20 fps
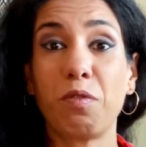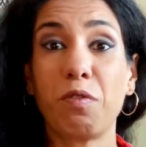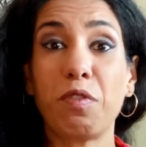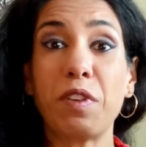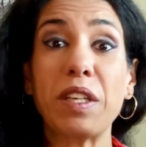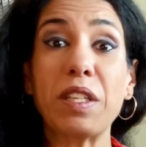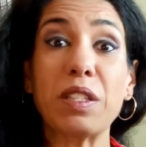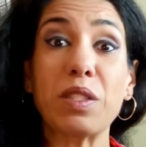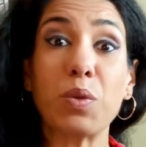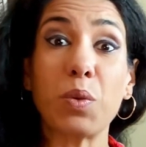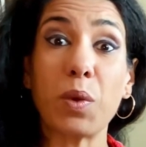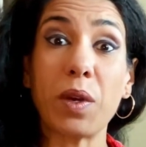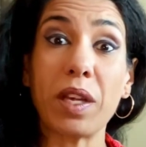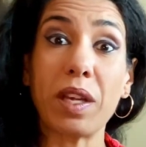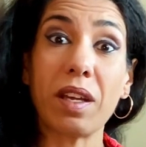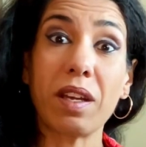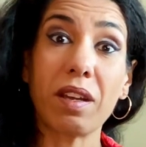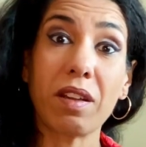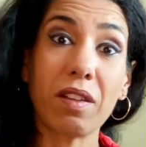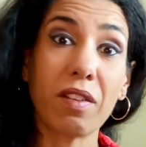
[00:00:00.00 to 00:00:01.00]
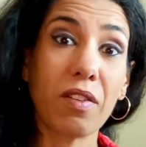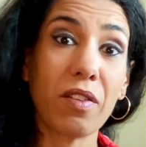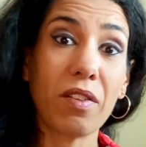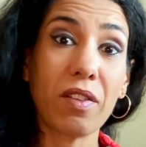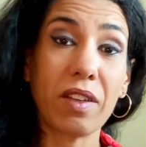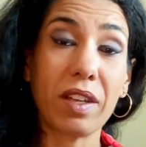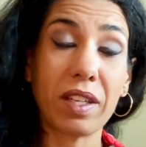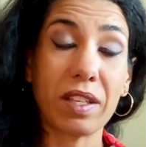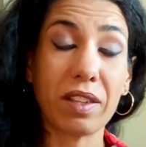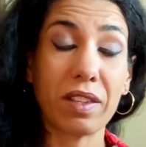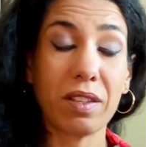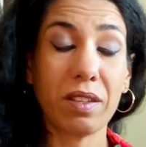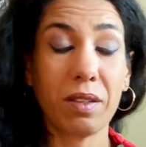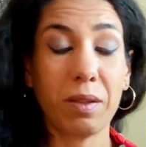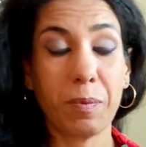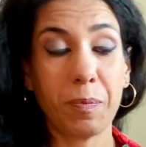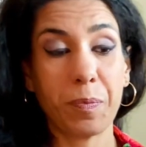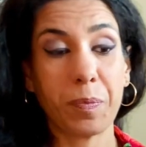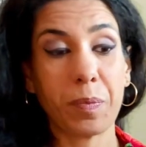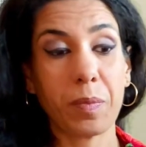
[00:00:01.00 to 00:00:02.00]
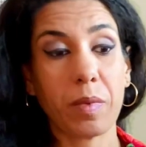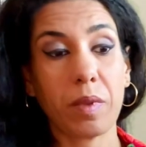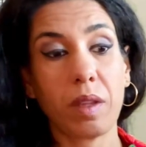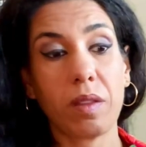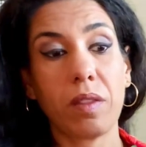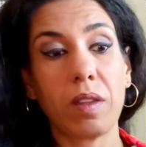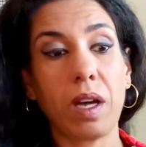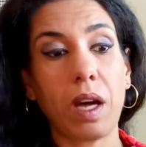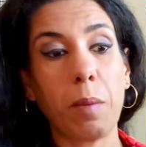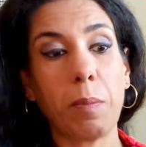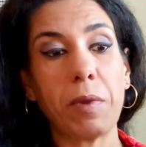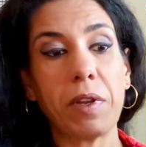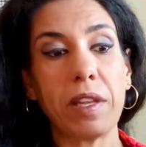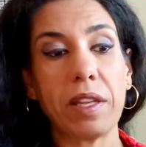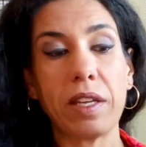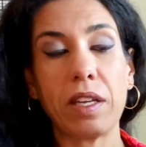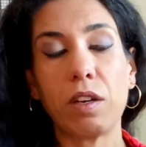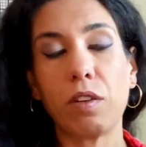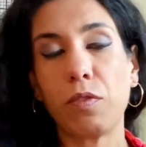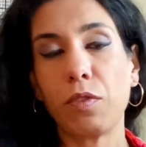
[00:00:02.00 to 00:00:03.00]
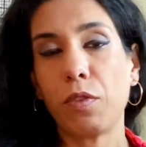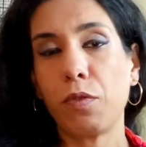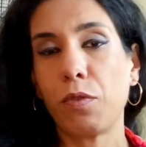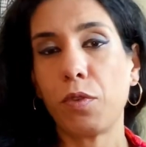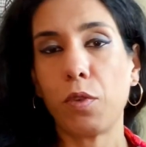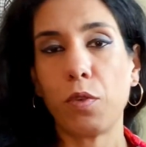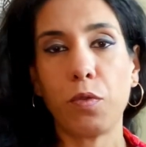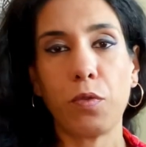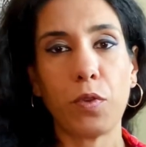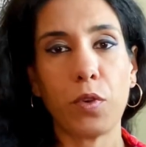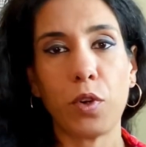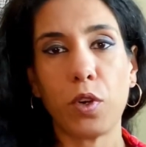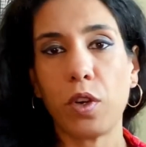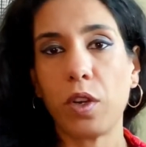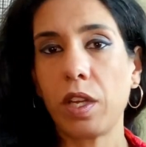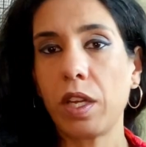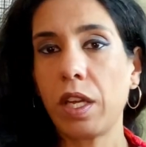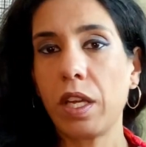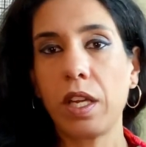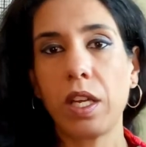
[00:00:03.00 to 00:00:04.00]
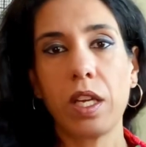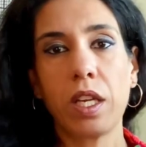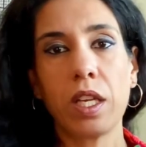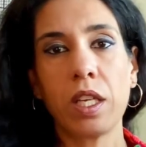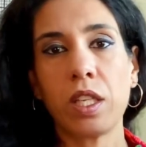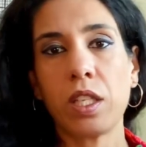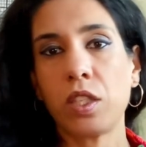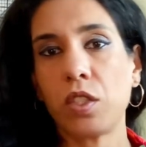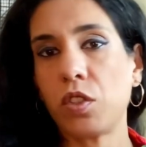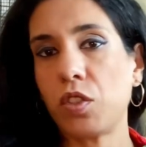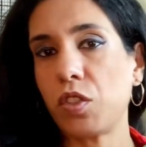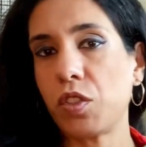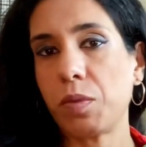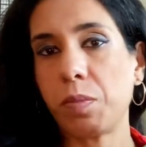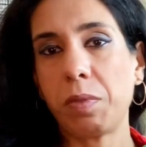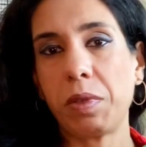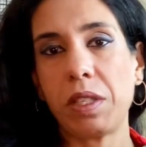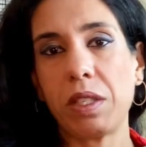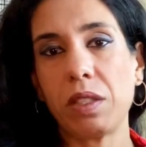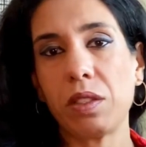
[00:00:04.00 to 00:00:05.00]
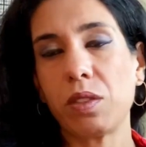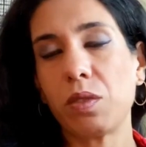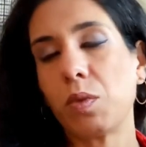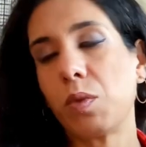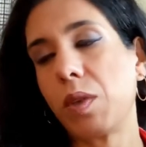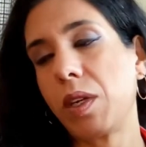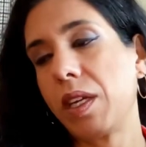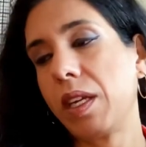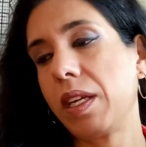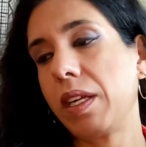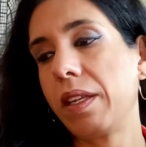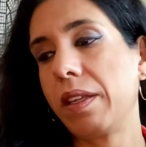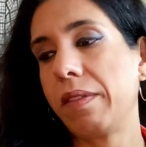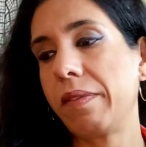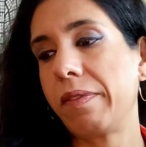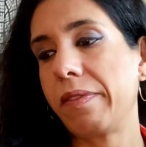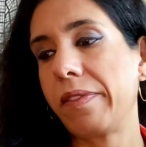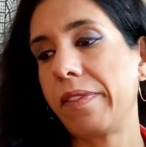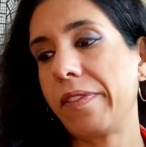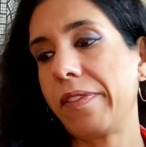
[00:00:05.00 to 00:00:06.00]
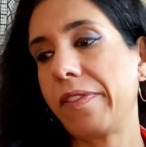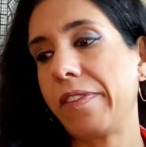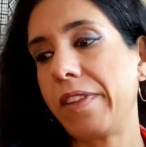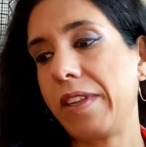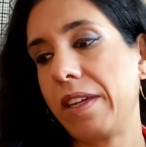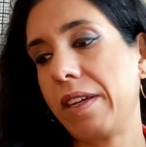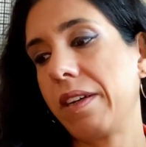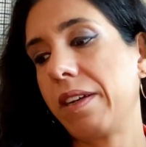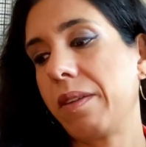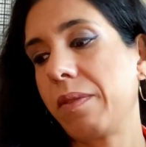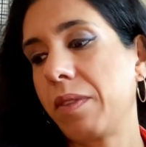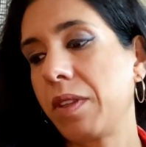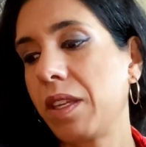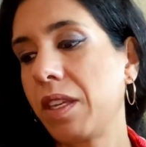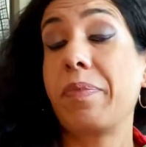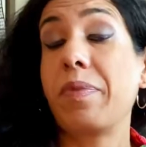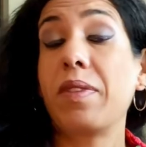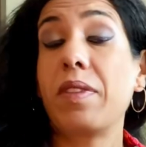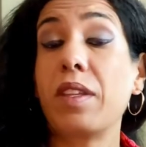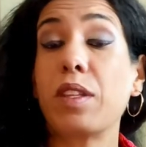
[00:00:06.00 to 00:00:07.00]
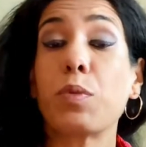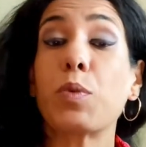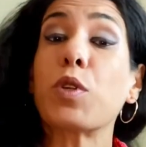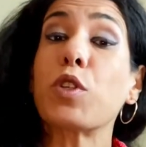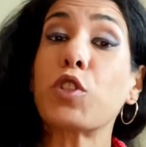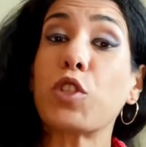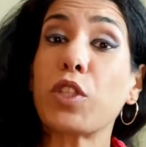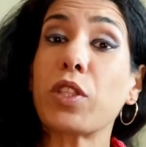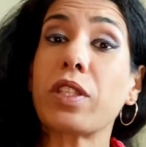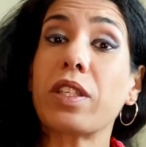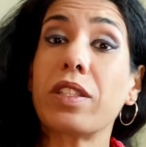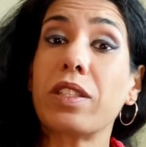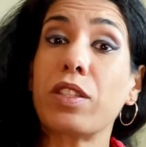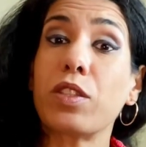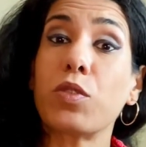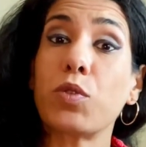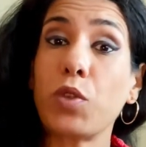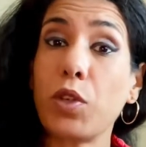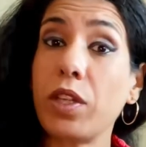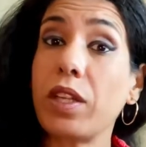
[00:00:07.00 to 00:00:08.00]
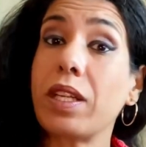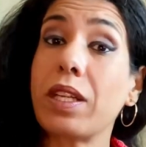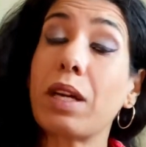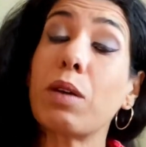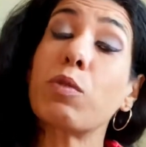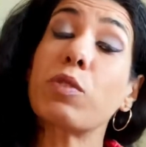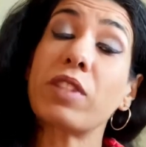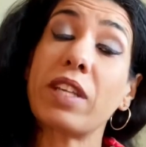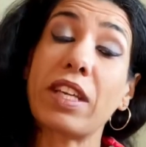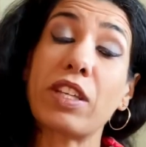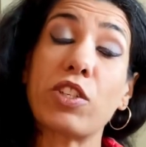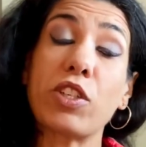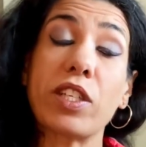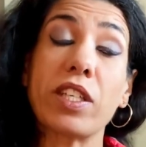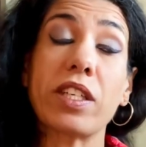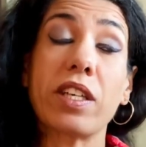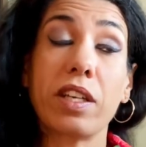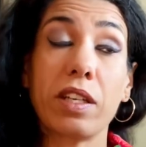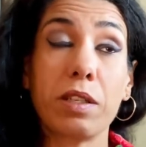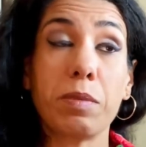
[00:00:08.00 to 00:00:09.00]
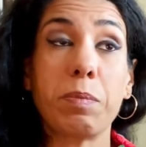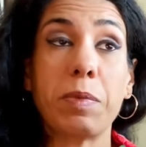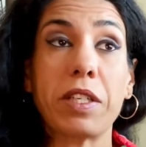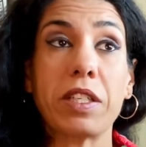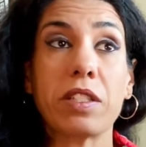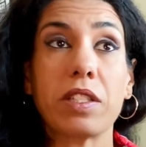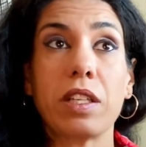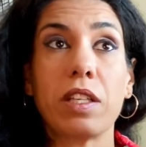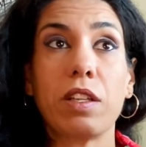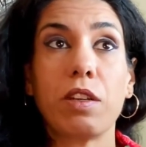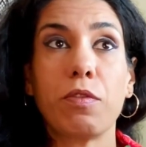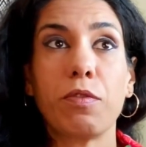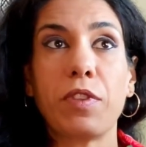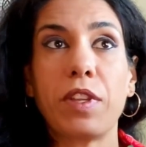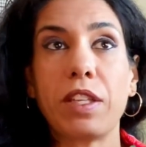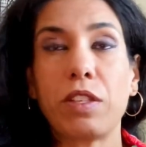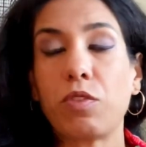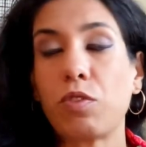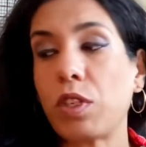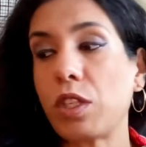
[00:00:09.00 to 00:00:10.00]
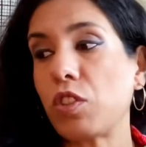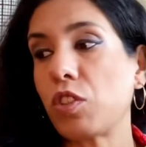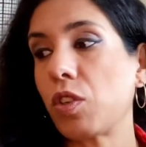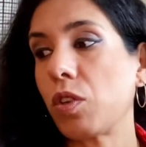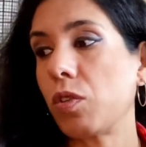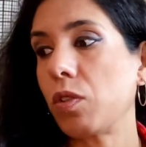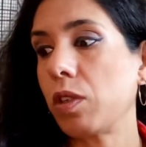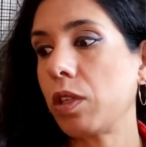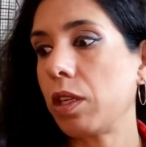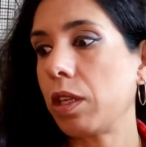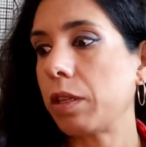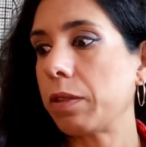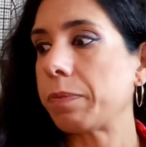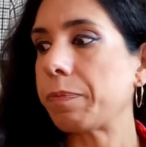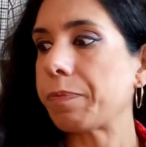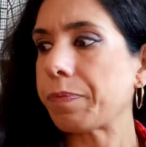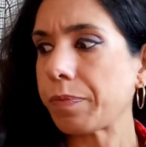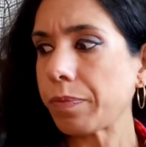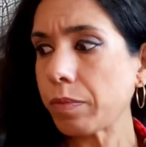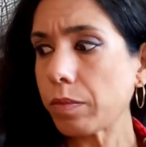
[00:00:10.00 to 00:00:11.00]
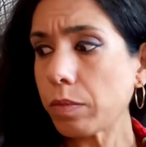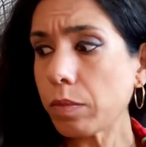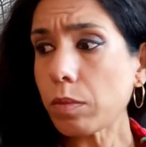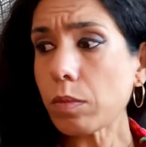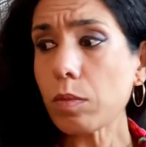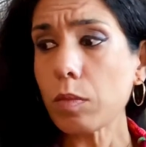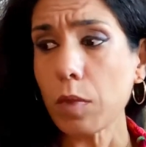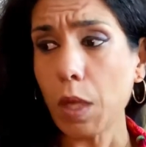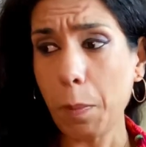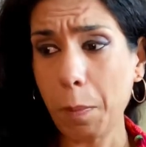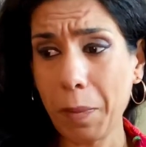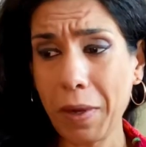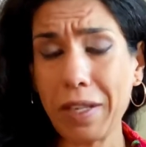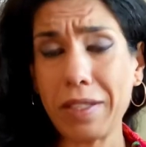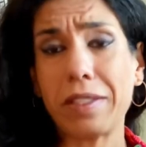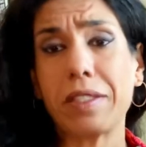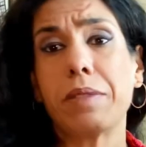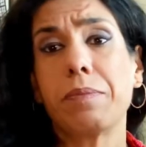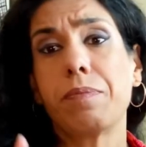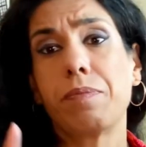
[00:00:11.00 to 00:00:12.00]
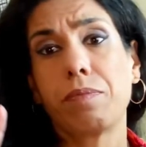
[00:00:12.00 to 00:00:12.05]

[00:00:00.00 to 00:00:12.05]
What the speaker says: fades away. Like the upper layer of the faux fur just peels away. Yeah. This one just got destroyed, and I was actually gutted because I loved that trench coat a lot. But